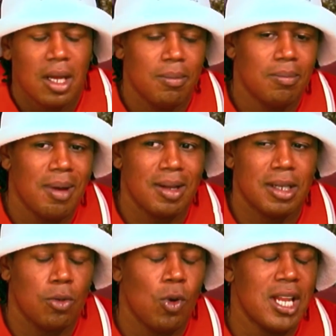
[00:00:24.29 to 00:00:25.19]
My,
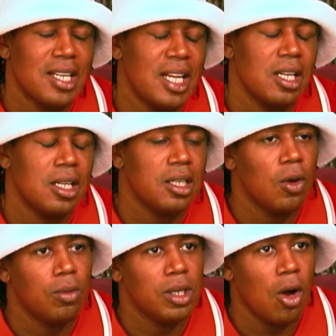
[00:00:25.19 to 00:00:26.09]
one, I think the,
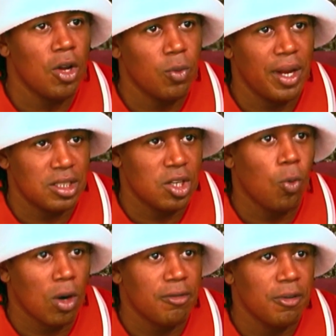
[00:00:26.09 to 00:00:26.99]
the the only way this could
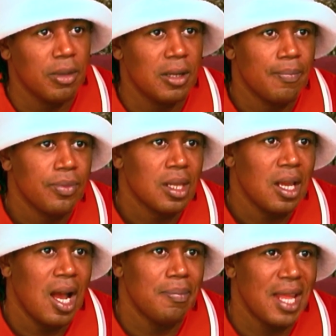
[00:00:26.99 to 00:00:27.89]
work for me
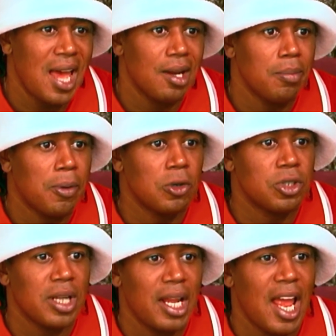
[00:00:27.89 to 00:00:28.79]
I'm not a
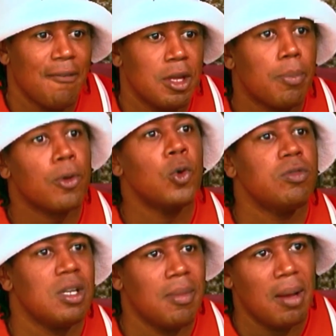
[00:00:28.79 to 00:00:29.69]
person that have to prove
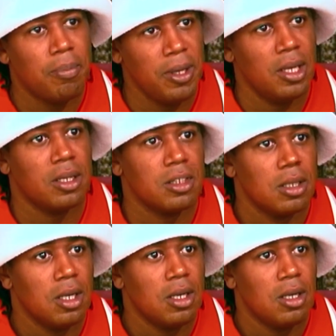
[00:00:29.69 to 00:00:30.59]
to my peers
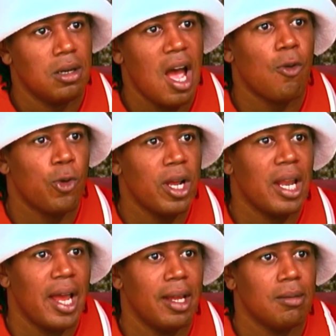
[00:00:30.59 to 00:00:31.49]
how real
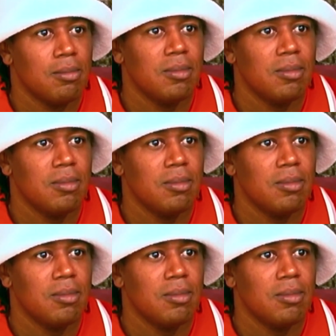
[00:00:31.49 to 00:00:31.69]
I am.